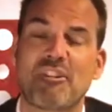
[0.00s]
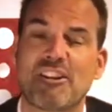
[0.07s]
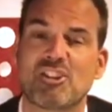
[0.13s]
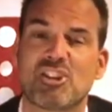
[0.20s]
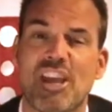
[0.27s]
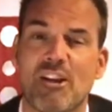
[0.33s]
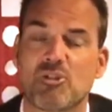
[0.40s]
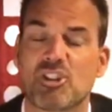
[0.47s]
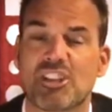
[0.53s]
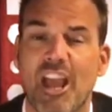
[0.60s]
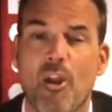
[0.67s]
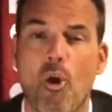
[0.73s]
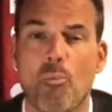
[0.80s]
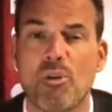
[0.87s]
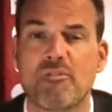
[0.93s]
and see how she's getting
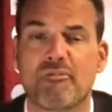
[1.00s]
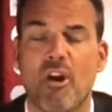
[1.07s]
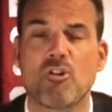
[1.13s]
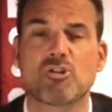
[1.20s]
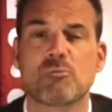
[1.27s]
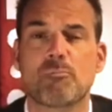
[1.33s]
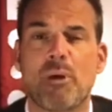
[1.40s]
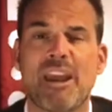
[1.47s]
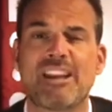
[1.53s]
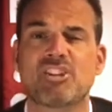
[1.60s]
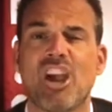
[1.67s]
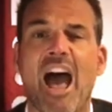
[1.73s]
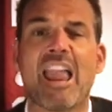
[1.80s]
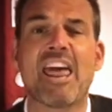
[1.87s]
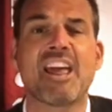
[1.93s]
on with the frozen pea
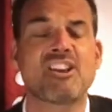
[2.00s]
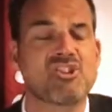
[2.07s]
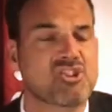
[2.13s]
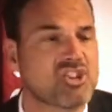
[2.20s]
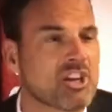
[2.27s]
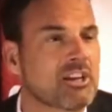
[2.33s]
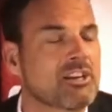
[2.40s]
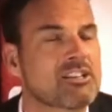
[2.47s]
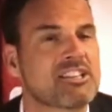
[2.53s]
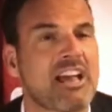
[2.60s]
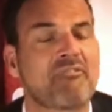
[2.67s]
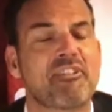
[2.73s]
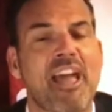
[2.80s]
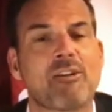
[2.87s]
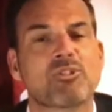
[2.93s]
challenge.
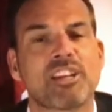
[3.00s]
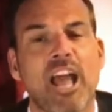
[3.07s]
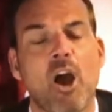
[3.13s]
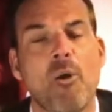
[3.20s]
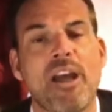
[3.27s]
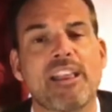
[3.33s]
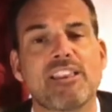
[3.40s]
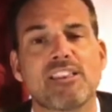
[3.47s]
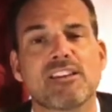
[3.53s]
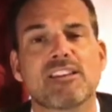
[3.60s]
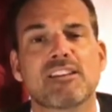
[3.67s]
Saffy, how's it going?